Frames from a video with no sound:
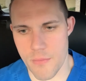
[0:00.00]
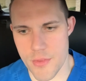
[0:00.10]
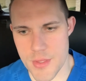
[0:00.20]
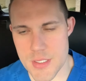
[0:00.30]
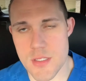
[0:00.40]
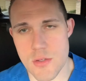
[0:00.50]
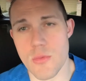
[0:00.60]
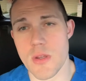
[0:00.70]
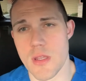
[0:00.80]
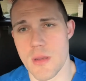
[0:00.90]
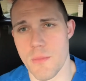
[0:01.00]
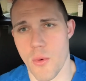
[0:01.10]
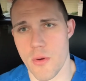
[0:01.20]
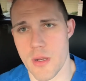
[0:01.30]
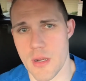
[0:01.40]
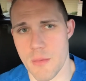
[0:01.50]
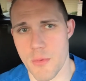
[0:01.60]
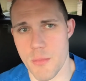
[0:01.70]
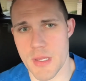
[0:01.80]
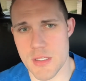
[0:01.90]
This is a really important
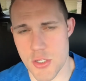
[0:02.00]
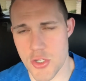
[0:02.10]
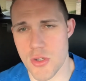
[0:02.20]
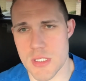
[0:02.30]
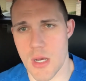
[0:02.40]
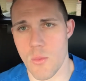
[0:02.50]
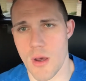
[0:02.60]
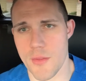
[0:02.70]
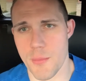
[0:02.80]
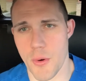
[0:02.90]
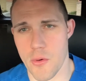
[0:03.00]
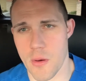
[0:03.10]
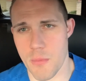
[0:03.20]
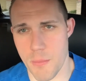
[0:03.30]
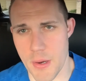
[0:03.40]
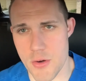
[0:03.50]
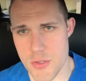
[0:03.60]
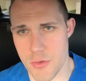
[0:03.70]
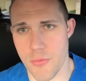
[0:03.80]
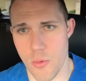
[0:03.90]
number because it shows how well the program prepares
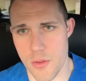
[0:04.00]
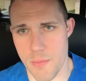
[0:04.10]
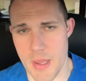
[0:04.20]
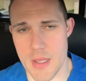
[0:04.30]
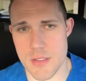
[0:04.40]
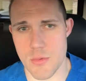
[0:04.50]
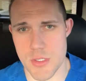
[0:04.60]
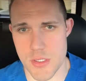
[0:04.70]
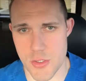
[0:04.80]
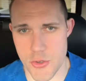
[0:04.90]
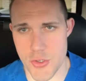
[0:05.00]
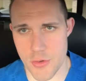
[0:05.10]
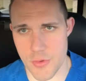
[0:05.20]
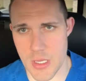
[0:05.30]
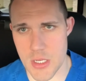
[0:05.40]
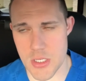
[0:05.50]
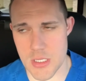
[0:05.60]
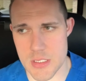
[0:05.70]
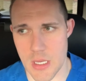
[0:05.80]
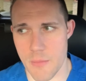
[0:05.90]
you for the PANCE, which is your certification
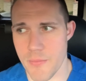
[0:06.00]
exam.